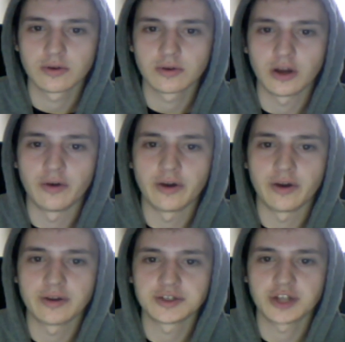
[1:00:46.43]
Oh,
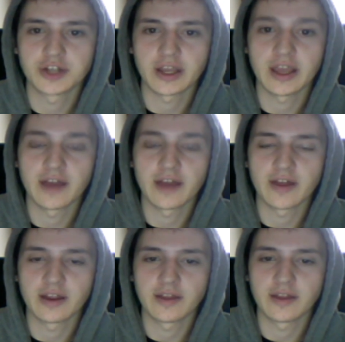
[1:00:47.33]
Nona's check. Yeah,
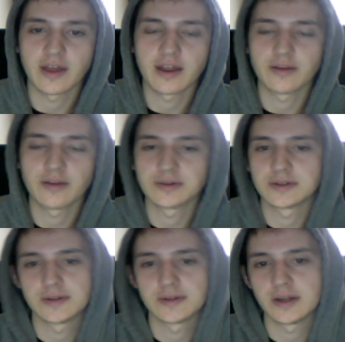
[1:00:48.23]
that edit
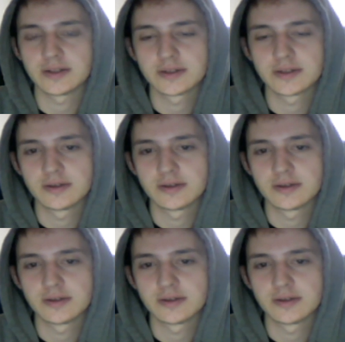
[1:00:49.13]
was nuts.